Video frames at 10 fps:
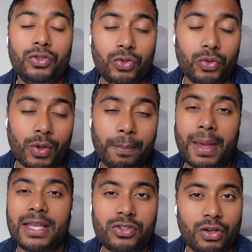do your
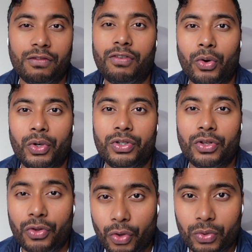best to avoid
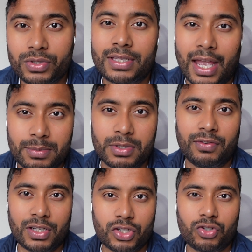those types of
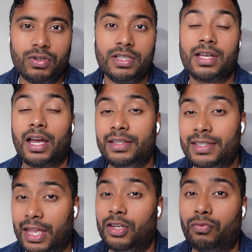industries and
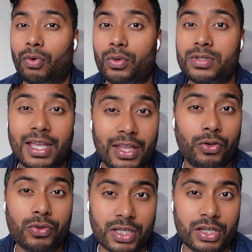data roles in
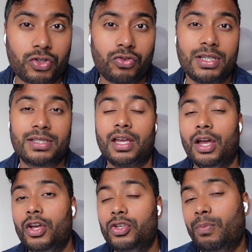those industries.
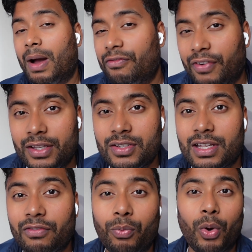You might find
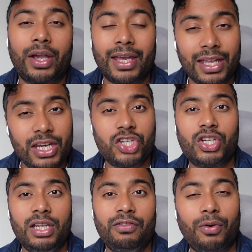yourself working
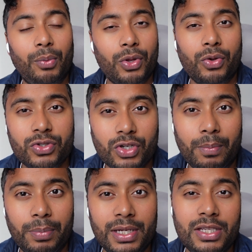initially for one of those
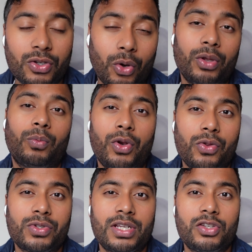companies or in one of
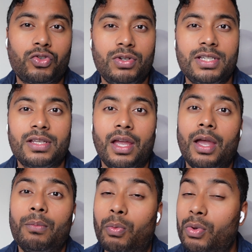those industries,
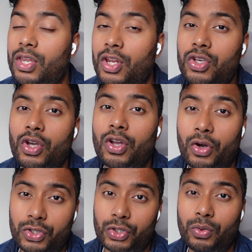but within a year
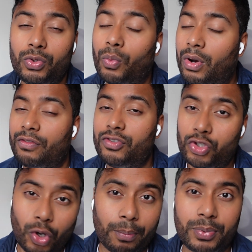or two, you want to
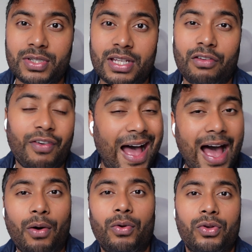jump yourself
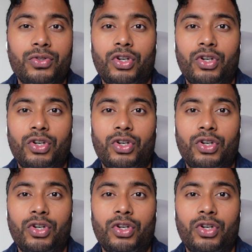out of those